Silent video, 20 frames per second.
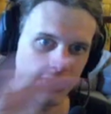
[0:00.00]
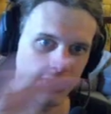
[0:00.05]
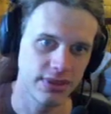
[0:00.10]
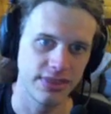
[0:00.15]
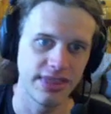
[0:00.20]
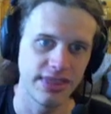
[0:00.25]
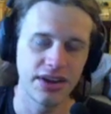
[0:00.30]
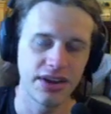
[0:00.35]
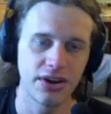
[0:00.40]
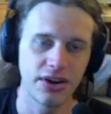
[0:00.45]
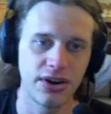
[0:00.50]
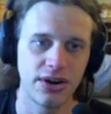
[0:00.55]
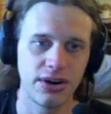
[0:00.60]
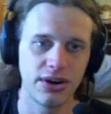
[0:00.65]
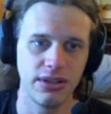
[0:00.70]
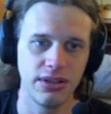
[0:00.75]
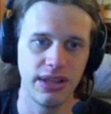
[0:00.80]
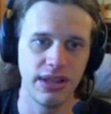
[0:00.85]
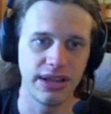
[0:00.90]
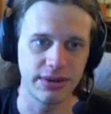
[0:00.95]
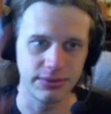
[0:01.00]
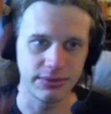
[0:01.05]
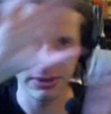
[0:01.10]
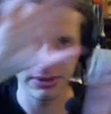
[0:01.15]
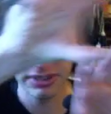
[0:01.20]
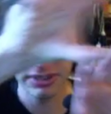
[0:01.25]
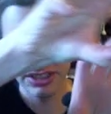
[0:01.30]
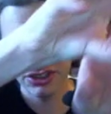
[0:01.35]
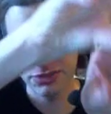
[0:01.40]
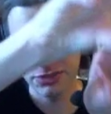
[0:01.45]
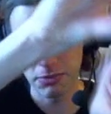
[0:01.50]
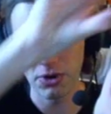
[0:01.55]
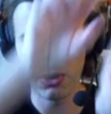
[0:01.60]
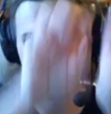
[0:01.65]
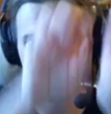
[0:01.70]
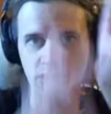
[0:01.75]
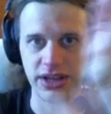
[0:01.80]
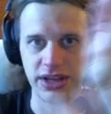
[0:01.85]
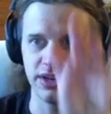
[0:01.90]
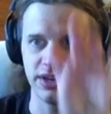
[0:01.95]
that are like really
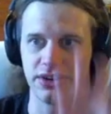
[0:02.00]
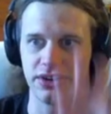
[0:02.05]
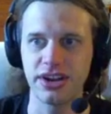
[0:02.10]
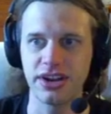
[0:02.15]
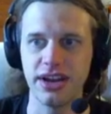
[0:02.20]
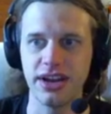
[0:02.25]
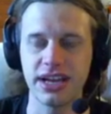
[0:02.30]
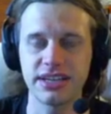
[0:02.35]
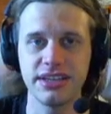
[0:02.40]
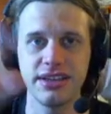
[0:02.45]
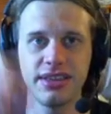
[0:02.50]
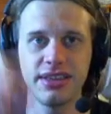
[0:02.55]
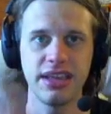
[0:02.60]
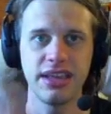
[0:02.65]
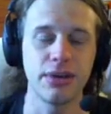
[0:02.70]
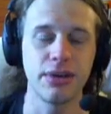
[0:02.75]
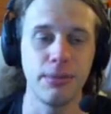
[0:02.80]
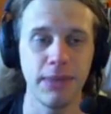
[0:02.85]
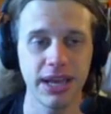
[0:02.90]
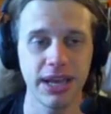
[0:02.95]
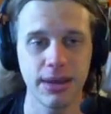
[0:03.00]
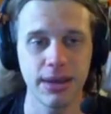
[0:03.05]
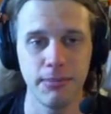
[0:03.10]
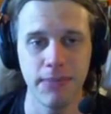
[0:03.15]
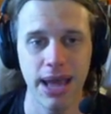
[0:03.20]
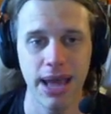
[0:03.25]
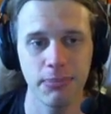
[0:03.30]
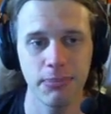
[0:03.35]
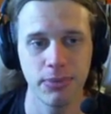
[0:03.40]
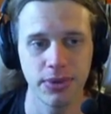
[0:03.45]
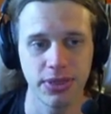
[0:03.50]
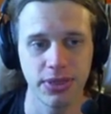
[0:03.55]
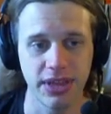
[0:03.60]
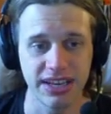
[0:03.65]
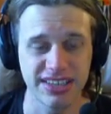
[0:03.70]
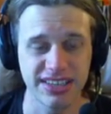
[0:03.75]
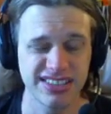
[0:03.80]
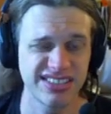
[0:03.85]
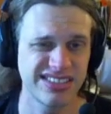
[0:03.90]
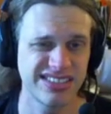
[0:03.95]
small and interconnected, they could make a map with
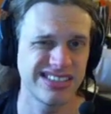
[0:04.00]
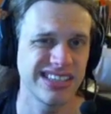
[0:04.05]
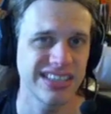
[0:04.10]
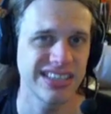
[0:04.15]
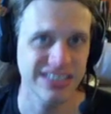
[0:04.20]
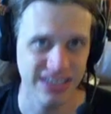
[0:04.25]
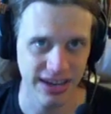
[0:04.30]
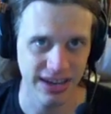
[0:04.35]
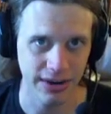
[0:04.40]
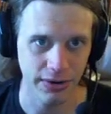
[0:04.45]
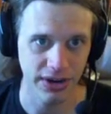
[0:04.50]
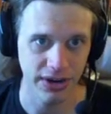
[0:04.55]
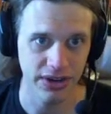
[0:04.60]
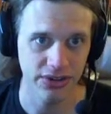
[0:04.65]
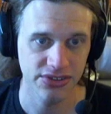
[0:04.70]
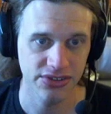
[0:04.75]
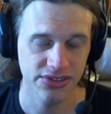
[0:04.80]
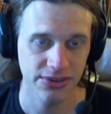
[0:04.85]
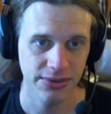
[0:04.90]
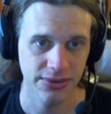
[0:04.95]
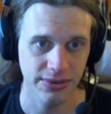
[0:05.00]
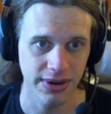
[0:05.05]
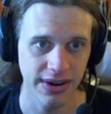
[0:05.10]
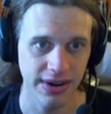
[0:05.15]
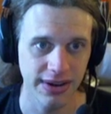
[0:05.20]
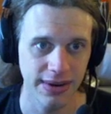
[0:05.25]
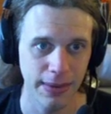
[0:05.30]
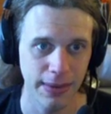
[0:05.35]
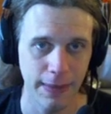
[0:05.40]
like six areas, right?